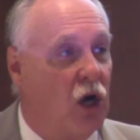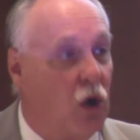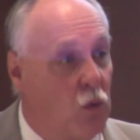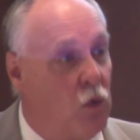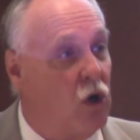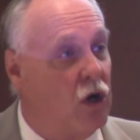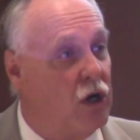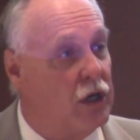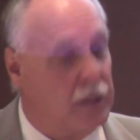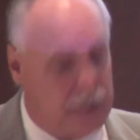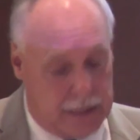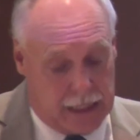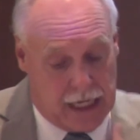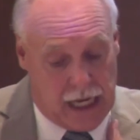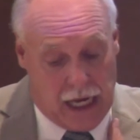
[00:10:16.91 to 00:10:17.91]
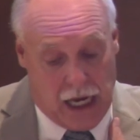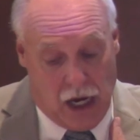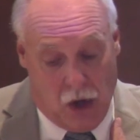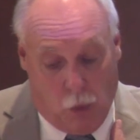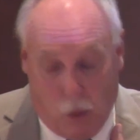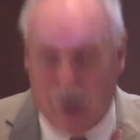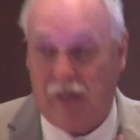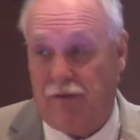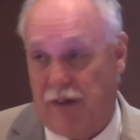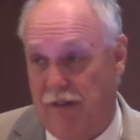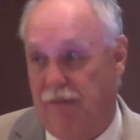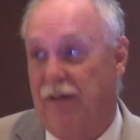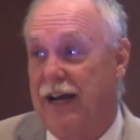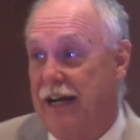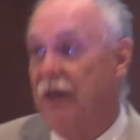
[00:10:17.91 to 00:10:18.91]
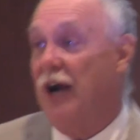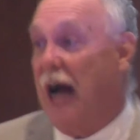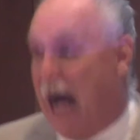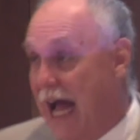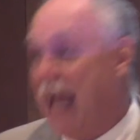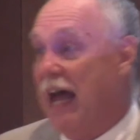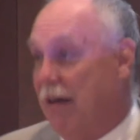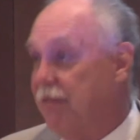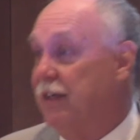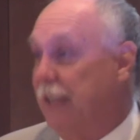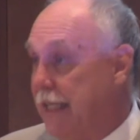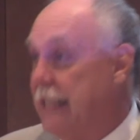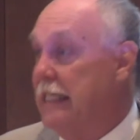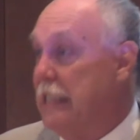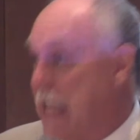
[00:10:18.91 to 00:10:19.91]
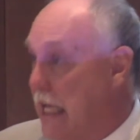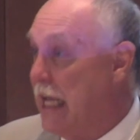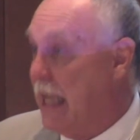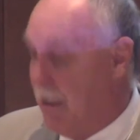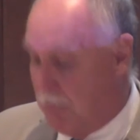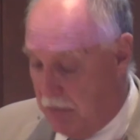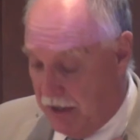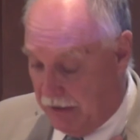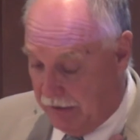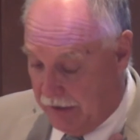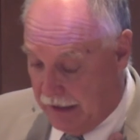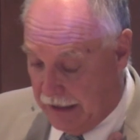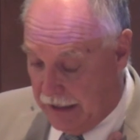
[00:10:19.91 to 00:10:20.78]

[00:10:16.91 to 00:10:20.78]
Or worse, what if I find out I have to listen to him?